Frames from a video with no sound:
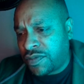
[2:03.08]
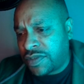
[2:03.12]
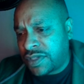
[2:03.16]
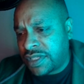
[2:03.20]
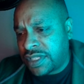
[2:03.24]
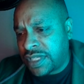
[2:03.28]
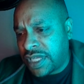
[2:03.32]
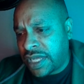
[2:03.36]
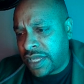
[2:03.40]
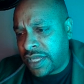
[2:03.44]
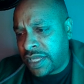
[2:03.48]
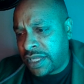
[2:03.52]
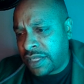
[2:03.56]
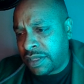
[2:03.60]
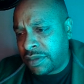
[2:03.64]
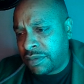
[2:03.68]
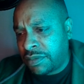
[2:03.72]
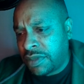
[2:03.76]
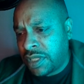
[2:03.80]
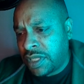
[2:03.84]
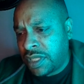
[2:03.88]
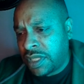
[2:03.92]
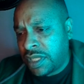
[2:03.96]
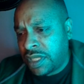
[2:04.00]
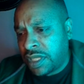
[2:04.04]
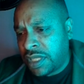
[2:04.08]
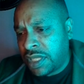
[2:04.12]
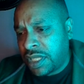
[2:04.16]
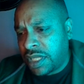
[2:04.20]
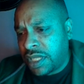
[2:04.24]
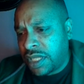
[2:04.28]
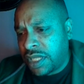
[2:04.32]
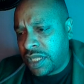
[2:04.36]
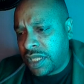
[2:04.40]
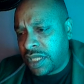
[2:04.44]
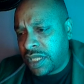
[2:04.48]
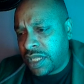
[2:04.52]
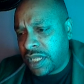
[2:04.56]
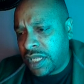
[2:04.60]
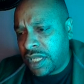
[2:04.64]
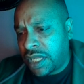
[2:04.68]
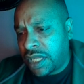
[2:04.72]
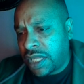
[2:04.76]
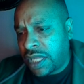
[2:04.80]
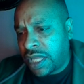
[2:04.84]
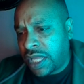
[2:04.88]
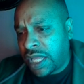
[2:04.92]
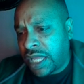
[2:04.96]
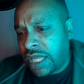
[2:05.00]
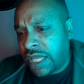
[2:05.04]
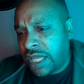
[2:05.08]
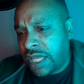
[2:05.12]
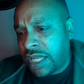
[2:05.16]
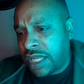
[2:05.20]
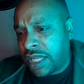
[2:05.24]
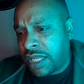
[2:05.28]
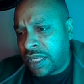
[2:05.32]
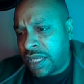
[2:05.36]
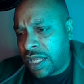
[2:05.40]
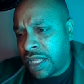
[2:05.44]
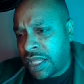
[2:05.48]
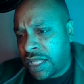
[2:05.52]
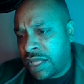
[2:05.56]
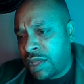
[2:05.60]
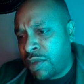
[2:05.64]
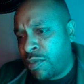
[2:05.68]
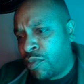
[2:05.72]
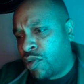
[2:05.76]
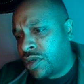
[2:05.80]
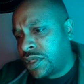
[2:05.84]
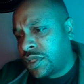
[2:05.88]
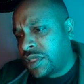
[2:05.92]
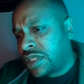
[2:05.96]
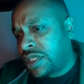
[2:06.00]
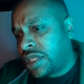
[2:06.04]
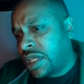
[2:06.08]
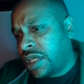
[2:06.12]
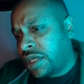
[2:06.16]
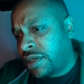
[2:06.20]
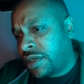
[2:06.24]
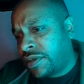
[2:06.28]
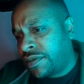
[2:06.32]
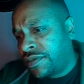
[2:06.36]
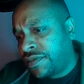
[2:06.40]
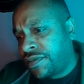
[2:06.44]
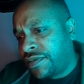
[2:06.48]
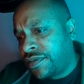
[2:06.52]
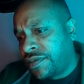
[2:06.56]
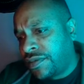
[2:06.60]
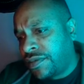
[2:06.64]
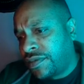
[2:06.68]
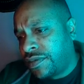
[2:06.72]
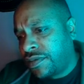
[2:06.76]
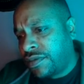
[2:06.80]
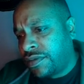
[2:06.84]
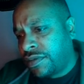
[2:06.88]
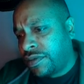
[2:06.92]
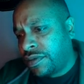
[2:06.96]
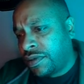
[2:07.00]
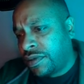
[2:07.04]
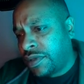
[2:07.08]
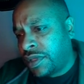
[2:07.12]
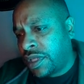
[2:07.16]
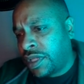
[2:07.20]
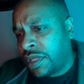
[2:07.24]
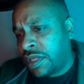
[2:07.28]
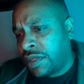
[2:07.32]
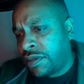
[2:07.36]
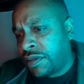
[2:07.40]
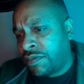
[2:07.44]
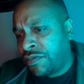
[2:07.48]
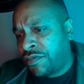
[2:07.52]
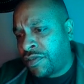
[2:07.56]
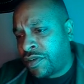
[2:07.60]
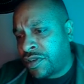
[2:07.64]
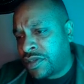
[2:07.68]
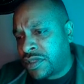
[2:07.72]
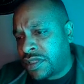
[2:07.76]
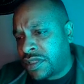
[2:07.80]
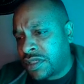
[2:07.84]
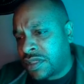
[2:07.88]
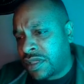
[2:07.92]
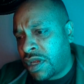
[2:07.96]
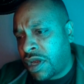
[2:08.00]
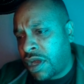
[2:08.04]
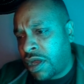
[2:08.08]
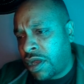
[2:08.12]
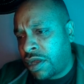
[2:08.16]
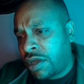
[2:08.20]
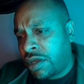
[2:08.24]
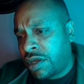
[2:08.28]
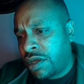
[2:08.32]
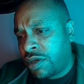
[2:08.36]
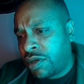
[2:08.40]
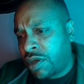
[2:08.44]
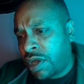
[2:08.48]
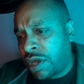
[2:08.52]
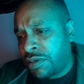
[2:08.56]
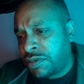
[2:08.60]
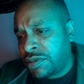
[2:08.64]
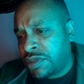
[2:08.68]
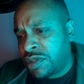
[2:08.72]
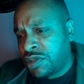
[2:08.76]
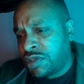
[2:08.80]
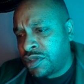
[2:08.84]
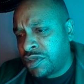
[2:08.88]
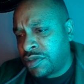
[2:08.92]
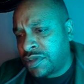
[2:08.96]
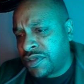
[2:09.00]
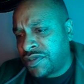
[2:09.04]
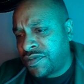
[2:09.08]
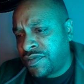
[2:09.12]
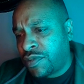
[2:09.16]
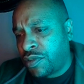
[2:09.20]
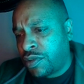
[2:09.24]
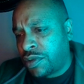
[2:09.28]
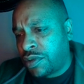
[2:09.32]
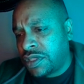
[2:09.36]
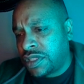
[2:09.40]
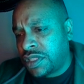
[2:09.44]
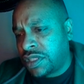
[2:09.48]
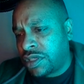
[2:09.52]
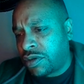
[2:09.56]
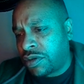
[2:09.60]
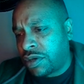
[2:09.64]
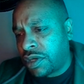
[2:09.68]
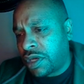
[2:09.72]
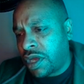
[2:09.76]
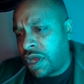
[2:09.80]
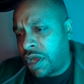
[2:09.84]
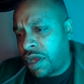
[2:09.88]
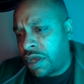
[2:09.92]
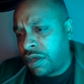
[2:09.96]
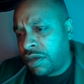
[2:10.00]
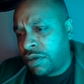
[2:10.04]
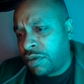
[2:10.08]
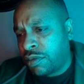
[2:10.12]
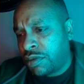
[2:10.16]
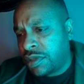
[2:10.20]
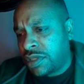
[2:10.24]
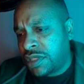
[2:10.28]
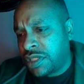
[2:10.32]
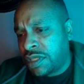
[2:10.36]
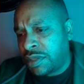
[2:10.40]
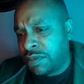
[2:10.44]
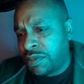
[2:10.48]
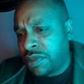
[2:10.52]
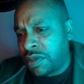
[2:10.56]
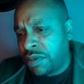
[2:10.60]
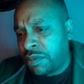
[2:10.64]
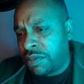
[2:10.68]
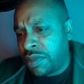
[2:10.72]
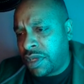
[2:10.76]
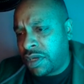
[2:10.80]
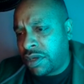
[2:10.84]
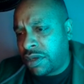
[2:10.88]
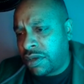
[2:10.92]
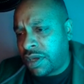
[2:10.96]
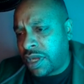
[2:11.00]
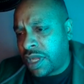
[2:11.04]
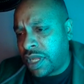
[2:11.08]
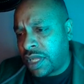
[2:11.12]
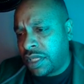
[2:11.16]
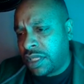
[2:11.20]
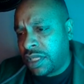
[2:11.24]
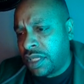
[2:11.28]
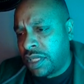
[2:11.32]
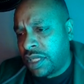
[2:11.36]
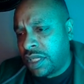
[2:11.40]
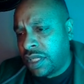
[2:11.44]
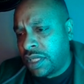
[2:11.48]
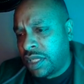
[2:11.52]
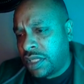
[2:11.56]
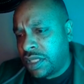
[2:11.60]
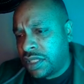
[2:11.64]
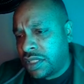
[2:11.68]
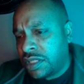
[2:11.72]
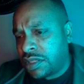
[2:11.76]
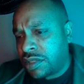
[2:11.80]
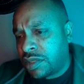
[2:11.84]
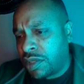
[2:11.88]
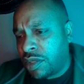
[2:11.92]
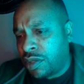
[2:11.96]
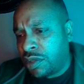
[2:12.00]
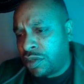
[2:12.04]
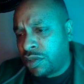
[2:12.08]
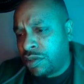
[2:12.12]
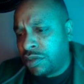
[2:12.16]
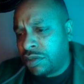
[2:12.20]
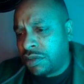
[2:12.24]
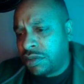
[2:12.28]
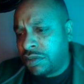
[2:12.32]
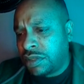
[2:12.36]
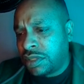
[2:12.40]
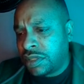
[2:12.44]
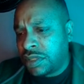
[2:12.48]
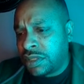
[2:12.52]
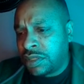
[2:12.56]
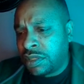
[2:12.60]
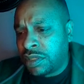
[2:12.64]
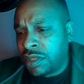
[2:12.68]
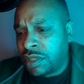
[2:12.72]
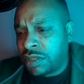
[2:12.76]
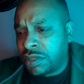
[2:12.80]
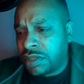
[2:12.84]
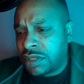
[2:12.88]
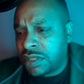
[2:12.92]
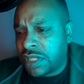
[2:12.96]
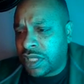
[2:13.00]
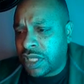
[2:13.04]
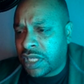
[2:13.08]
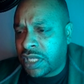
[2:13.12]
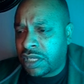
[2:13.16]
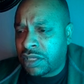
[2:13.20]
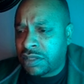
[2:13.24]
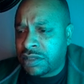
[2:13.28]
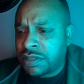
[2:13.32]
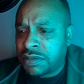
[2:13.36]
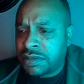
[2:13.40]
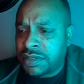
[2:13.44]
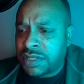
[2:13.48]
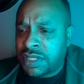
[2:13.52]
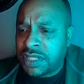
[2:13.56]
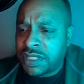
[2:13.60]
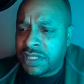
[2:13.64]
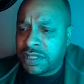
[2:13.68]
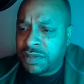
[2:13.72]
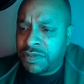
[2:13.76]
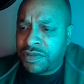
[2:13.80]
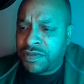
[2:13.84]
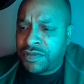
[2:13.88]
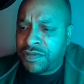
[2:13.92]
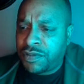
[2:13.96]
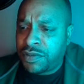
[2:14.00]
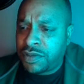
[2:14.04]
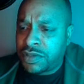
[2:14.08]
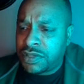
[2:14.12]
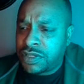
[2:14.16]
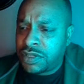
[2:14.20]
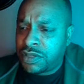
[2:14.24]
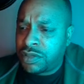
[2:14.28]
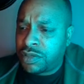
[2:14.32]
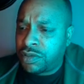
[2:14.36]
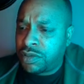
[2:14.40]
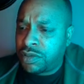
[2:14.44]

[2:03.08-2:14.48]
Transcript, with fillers: over time and I get more stuff than versus gardening I was using him as foraging or garden which he'd be better at so you know it's like I, sometimes I'd be forced